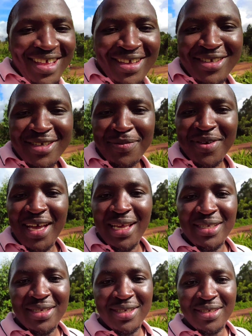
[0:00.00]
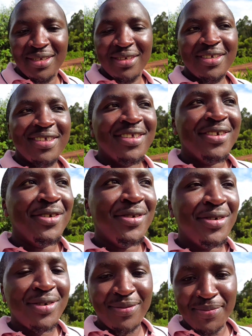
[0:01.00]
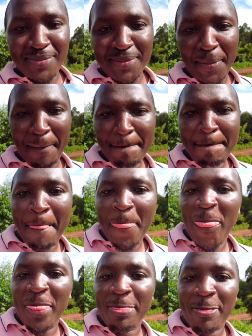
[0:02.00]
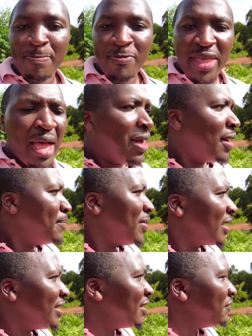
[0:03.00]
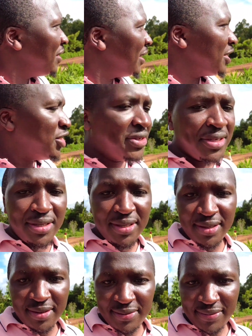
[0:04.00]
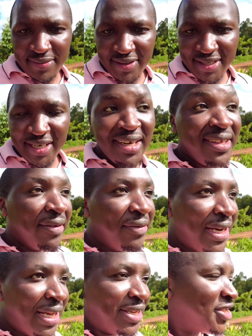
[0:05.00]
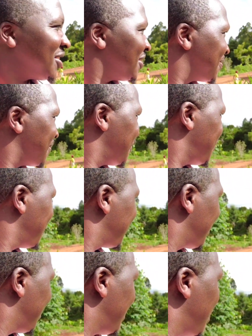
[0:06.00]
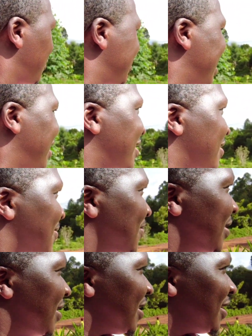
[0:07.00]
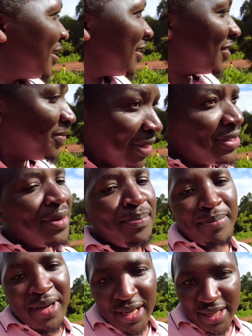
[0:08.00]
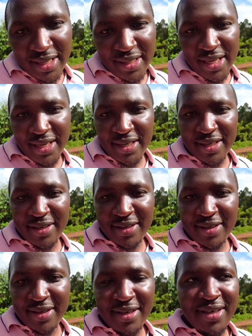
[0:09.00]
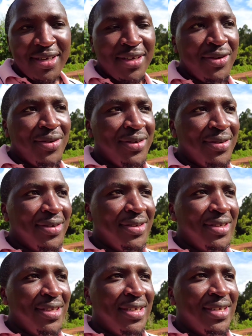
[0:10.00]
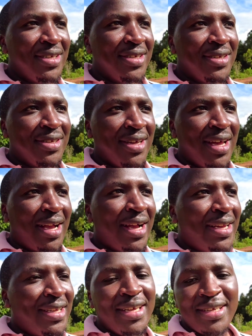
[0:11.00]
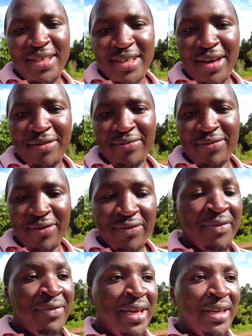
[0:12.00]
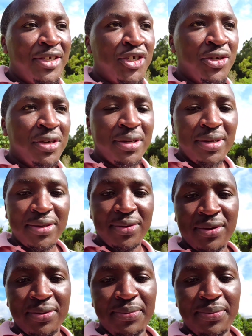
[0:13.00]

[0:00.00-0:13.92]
What's up, guys? So, yeah, I'm back in the village. Still in the village. Yeah, I was here last week, but I'm back again. You know, I can't get enough of the village. So,